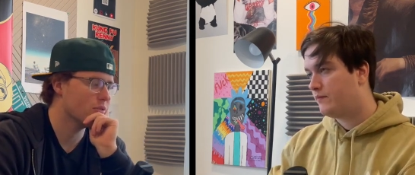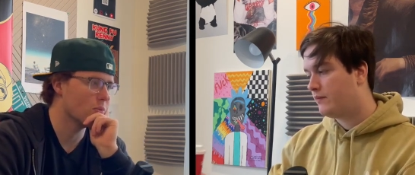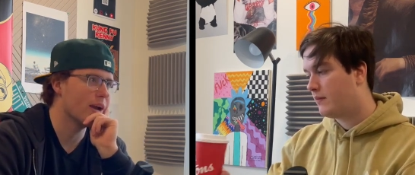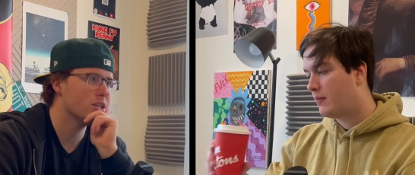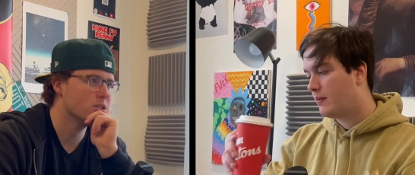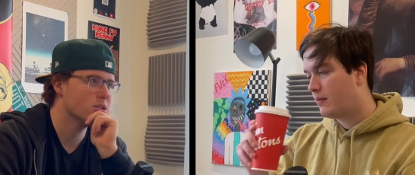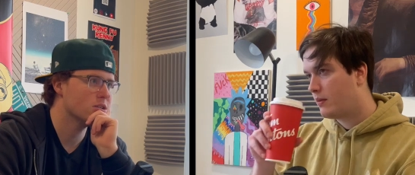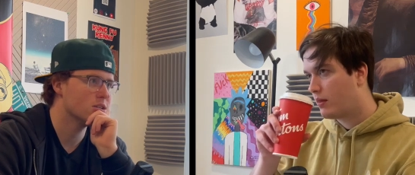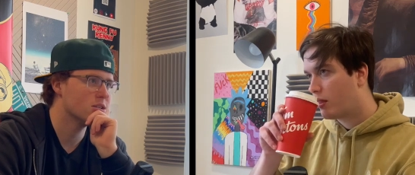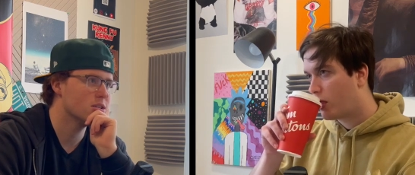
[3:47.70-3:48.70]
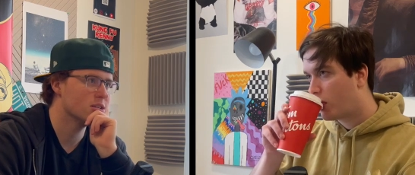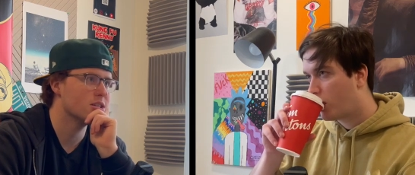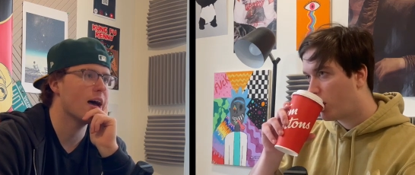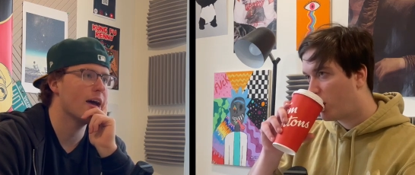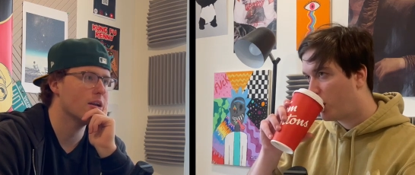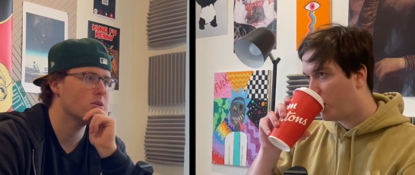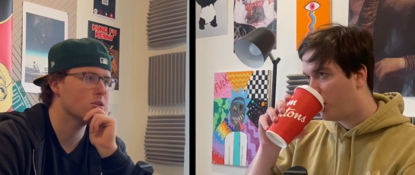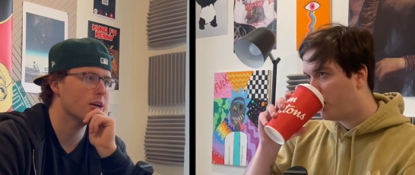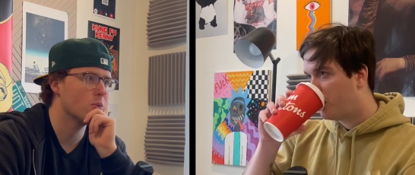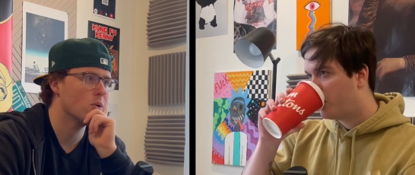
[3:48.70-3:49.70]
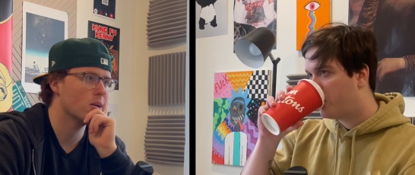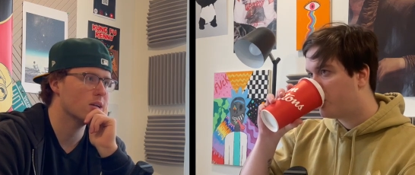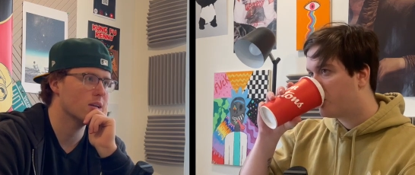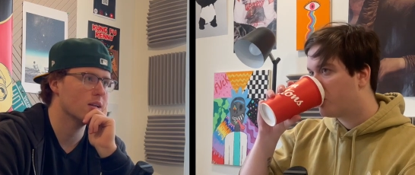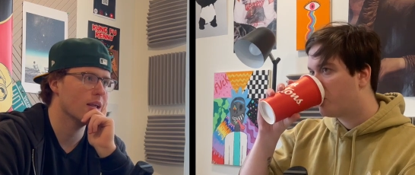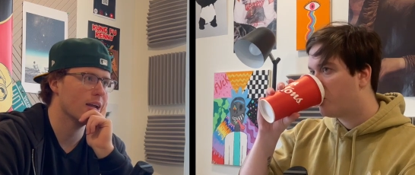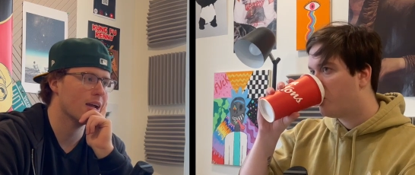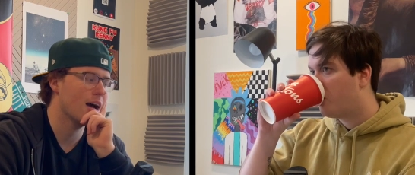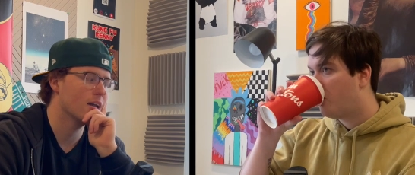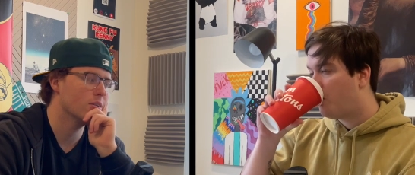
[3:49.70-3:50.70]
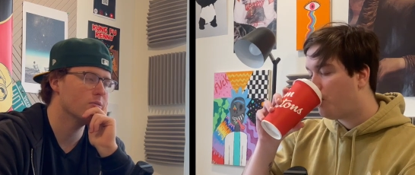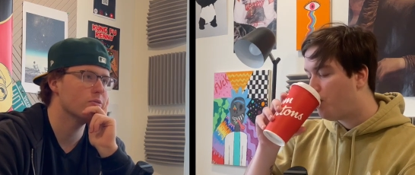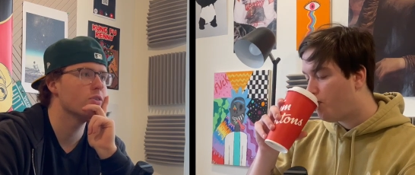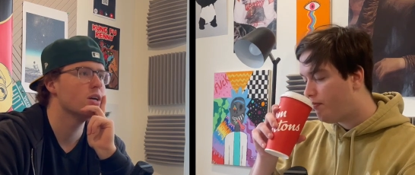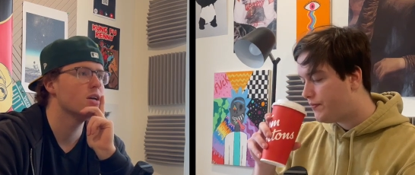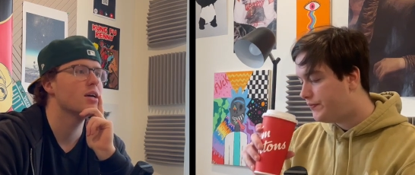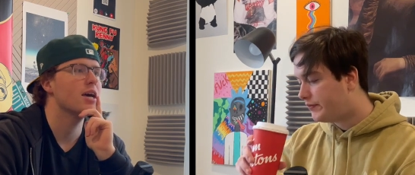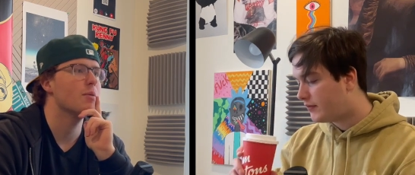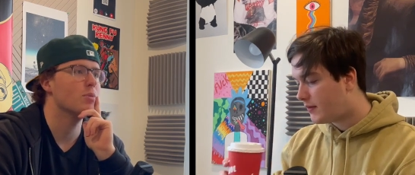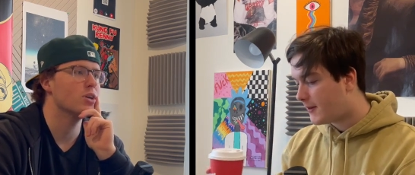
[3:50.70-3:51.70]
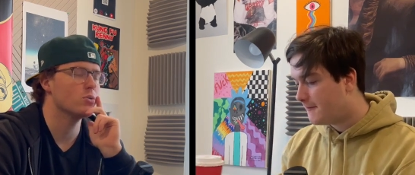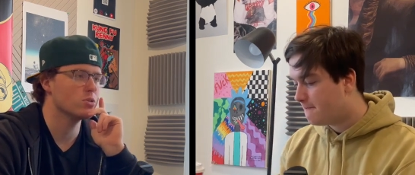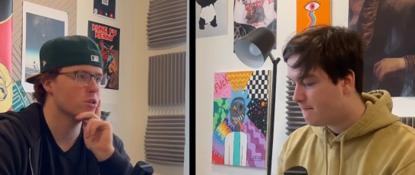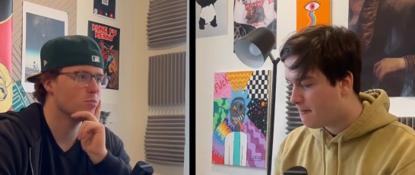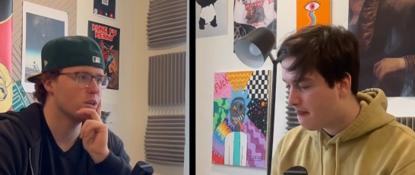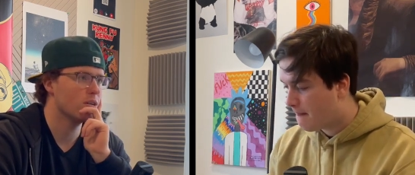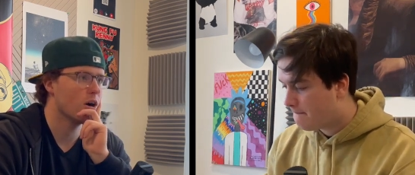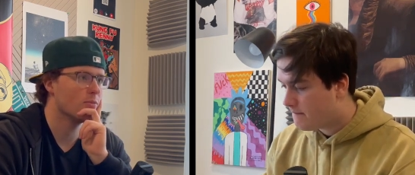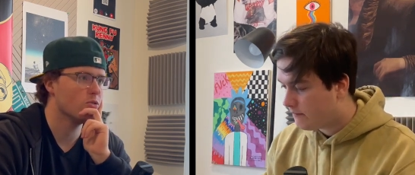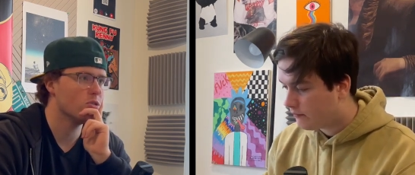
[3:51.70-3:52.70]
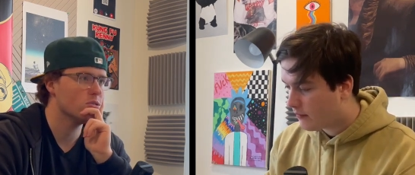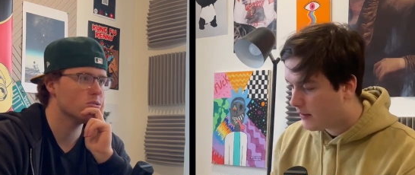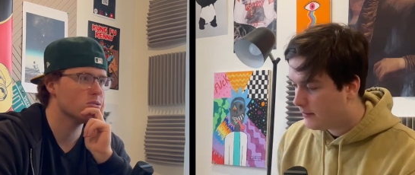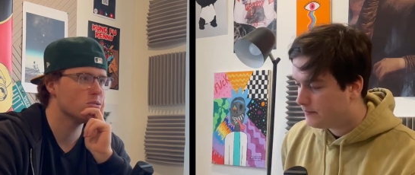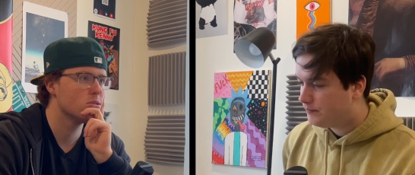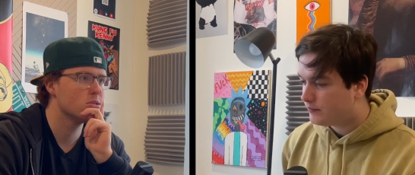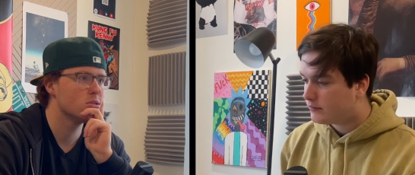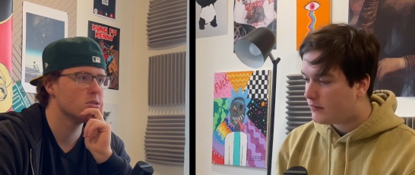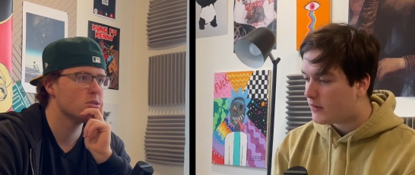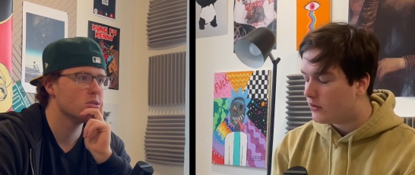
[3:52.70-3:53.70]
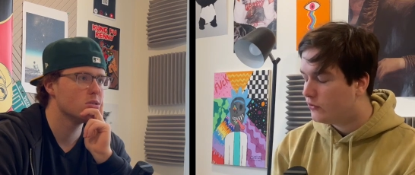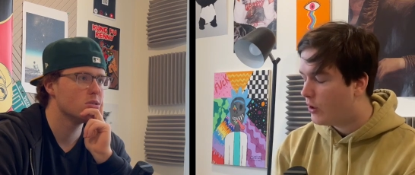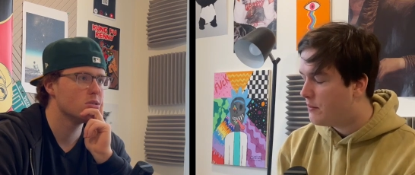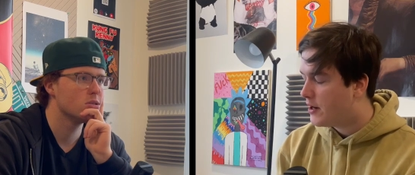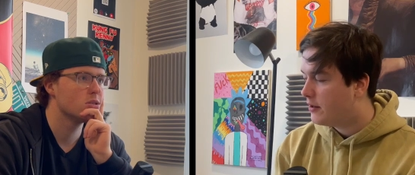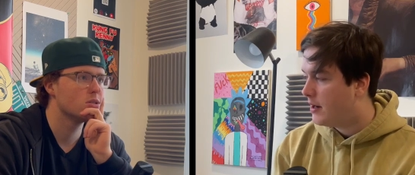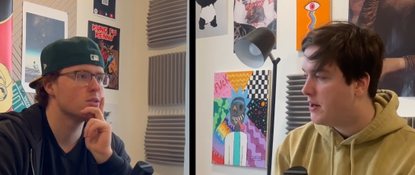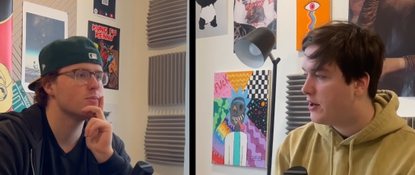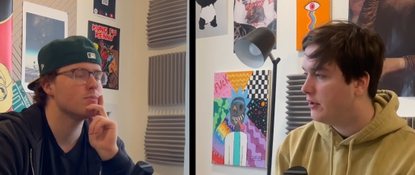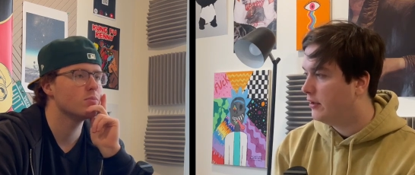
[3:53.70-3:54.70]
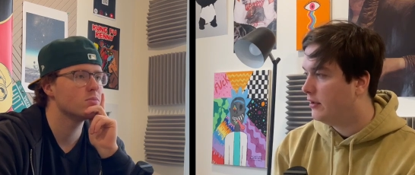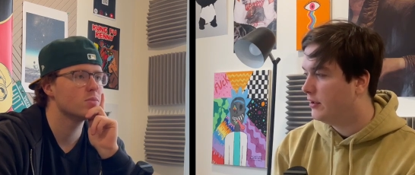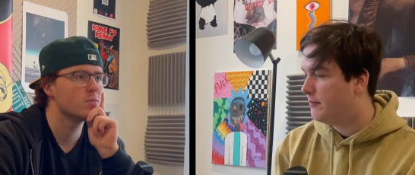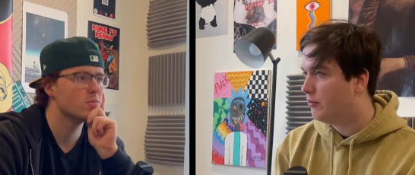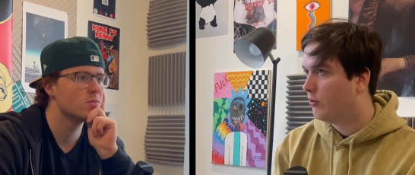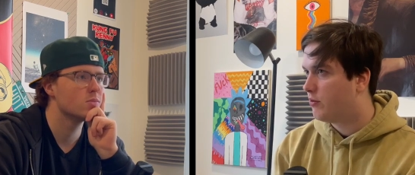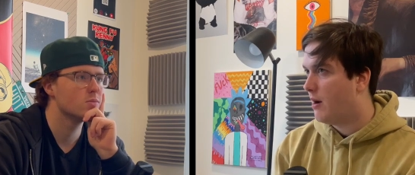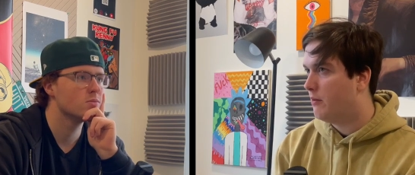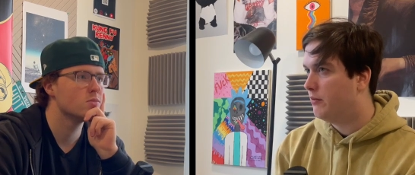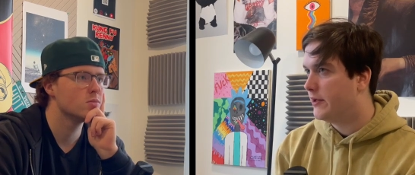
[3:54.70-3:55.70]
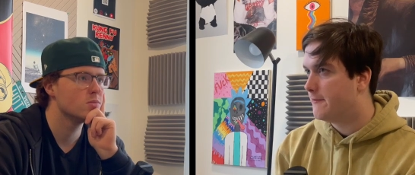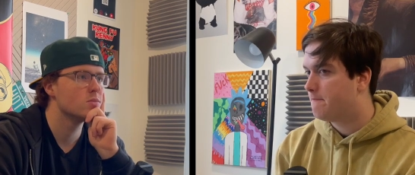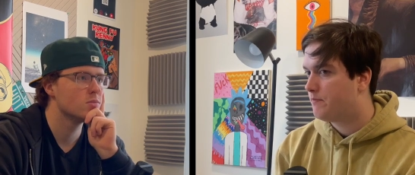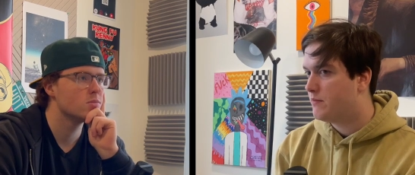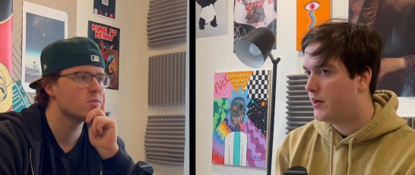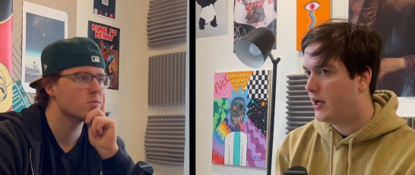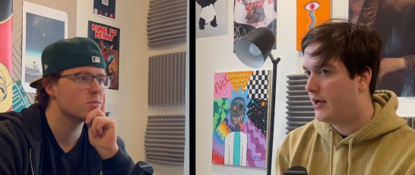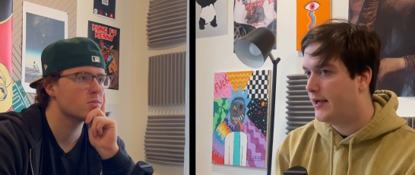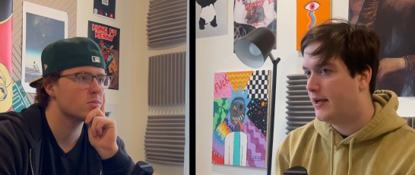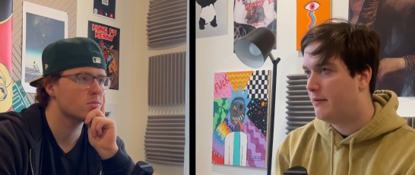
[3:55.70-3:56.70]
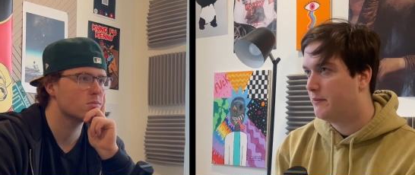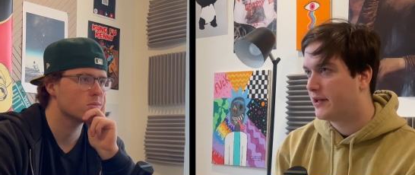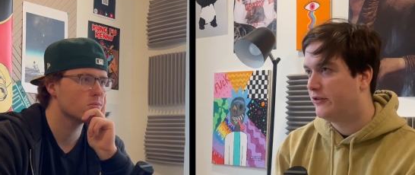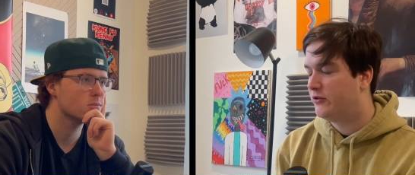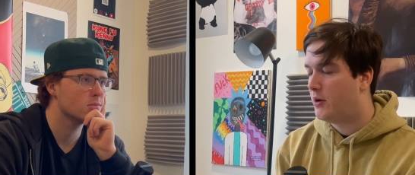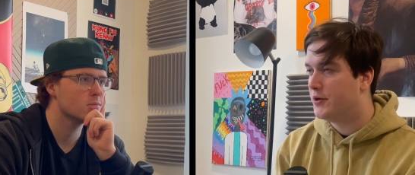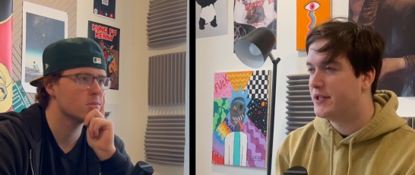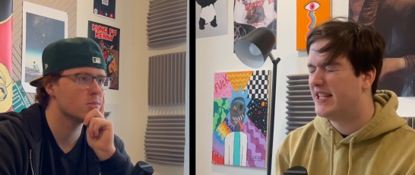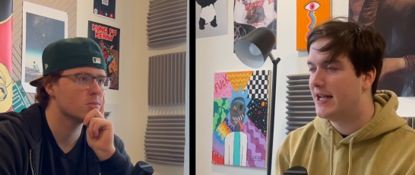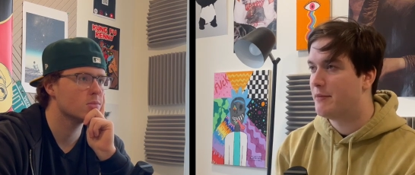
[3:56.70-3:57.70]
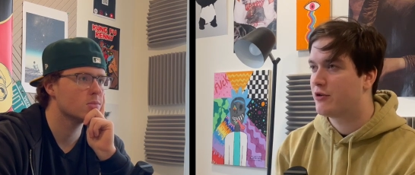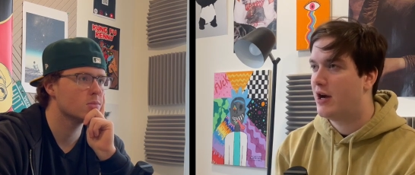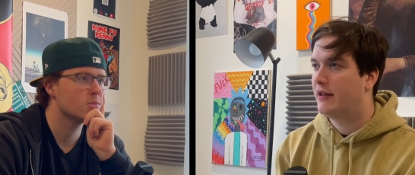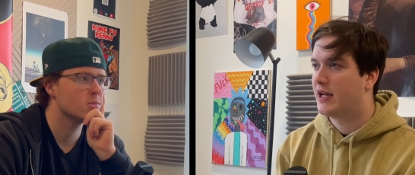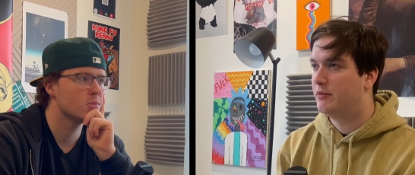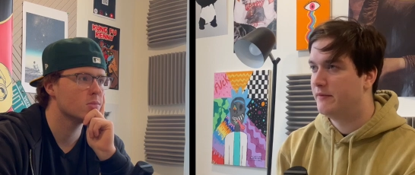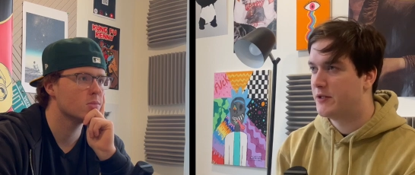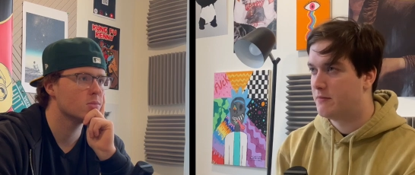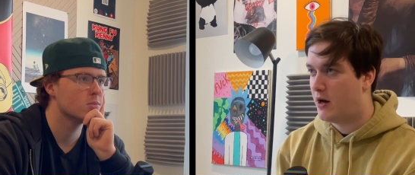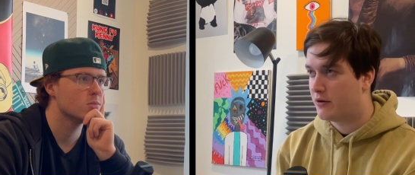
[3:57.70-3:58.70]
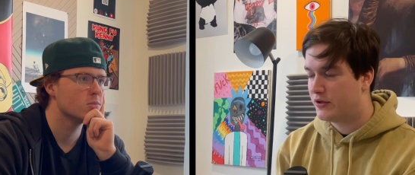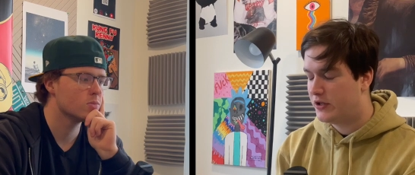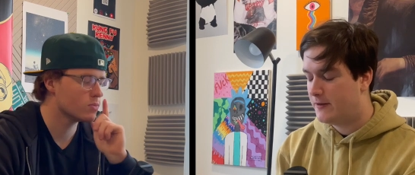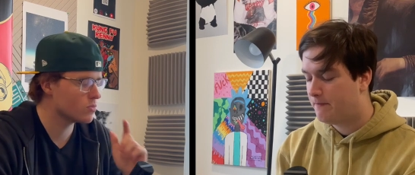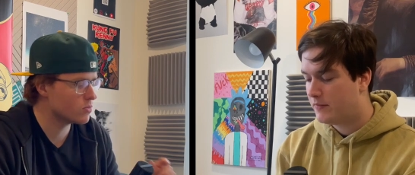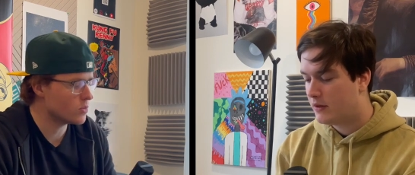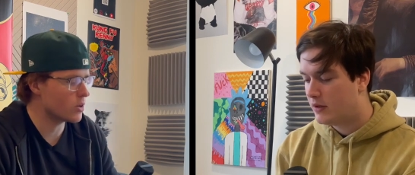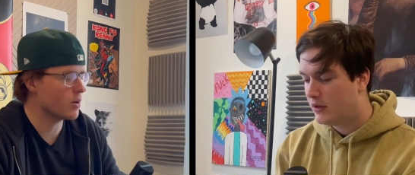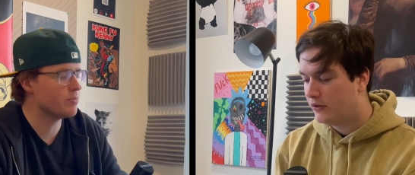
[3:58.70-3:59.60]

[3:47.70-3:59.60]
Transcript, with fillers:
Speaker 1: the right to des- decide, like, what can, like, kind of ambiguously be harmful?
Speaker 2: So I'm not I'm not a, a liberal, probably. But I, I'm, like, a small D Democrat. Like, I believe in democracy.
Speaker 1: Okay.